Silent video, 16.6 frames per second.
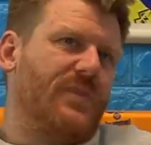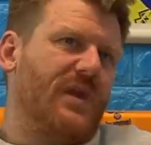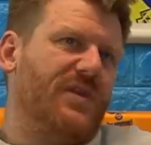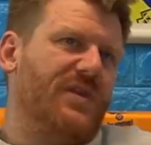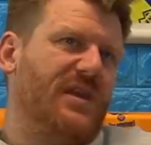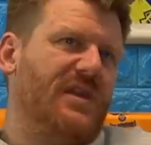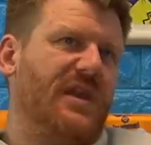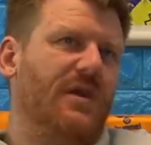I
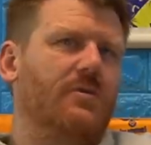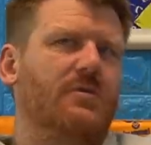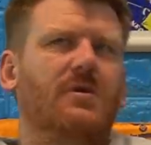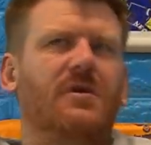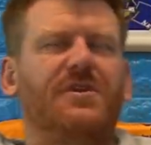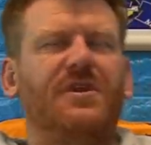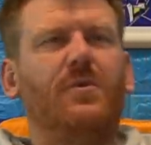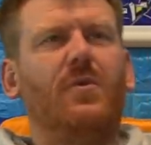
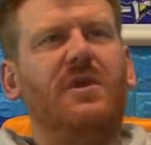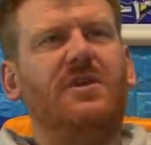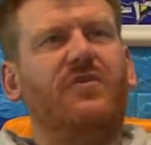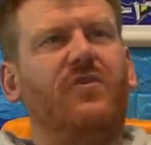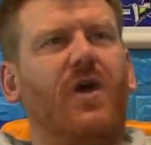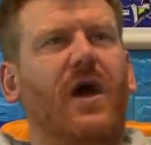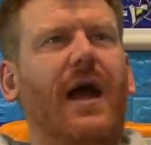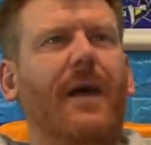think when
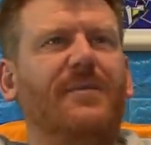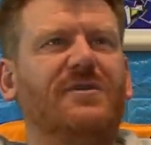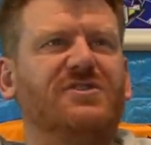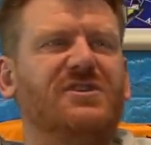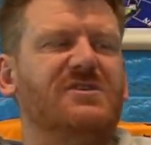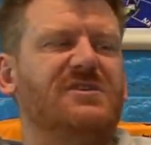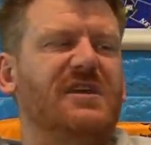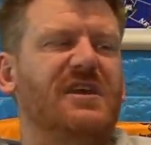you've got James
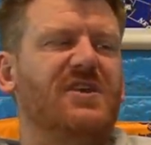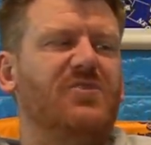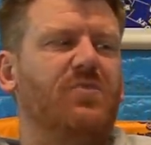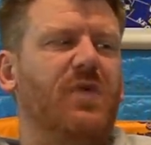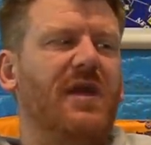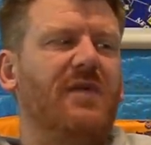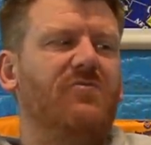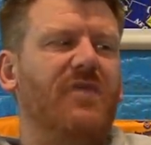Rodriguez
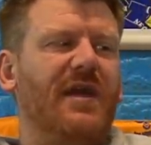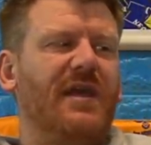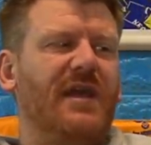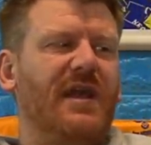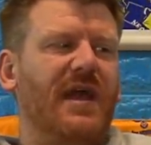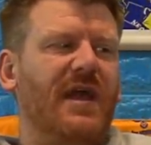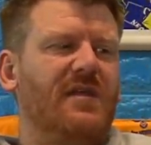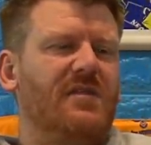playing
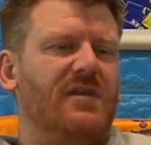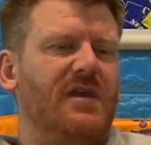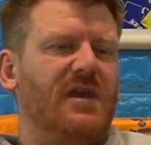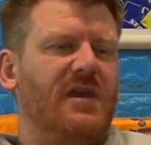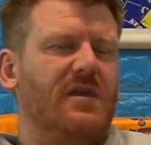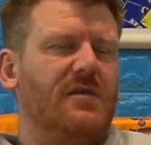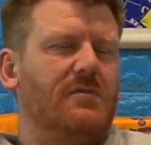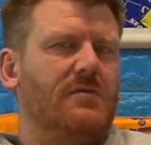regular,
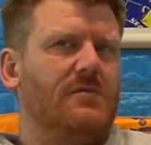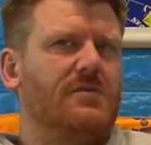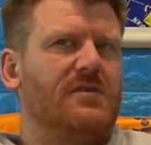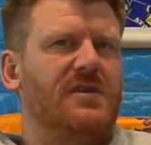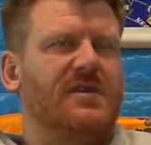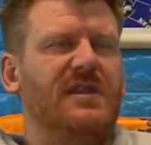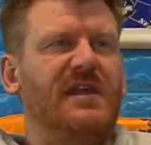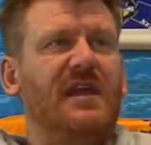the
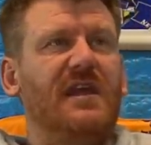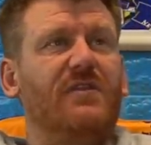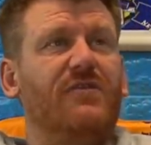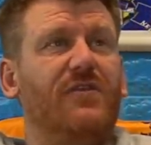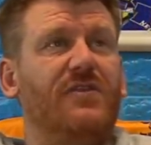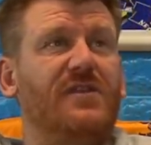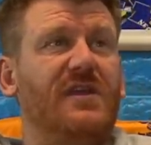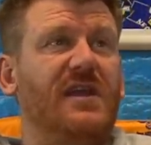need
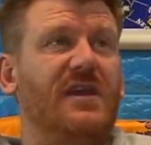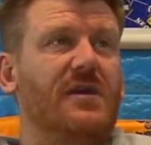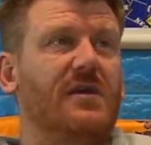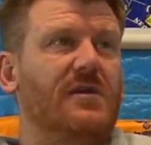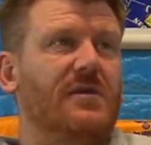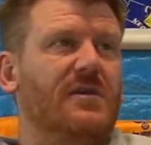for the